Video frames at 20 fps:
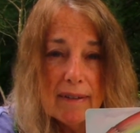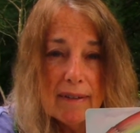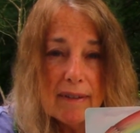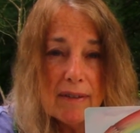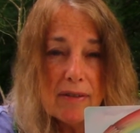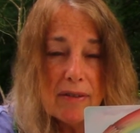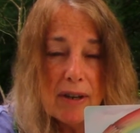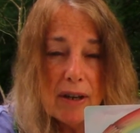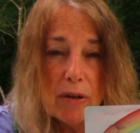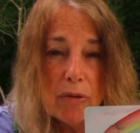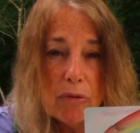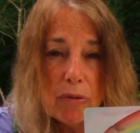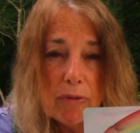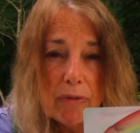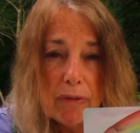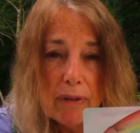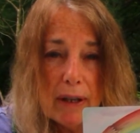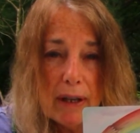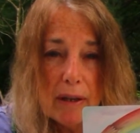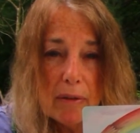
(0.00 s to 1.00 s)
the sacred
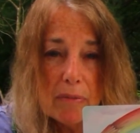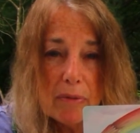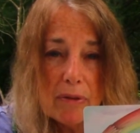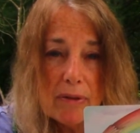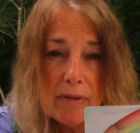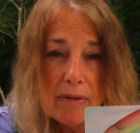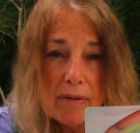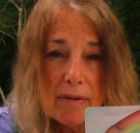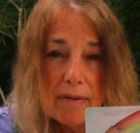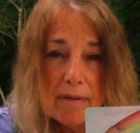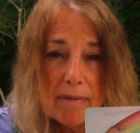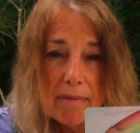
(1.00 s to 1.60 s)
flames.